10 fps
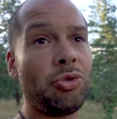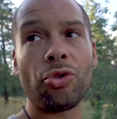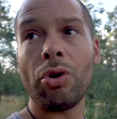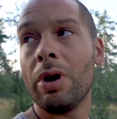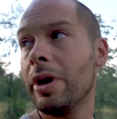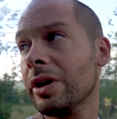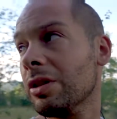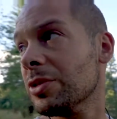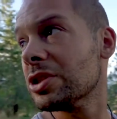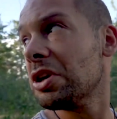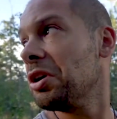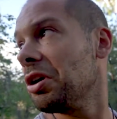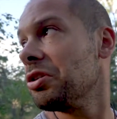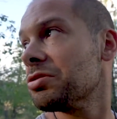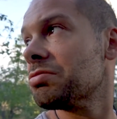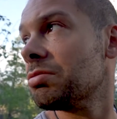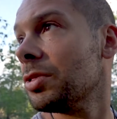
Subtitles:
dry, the mosquitoes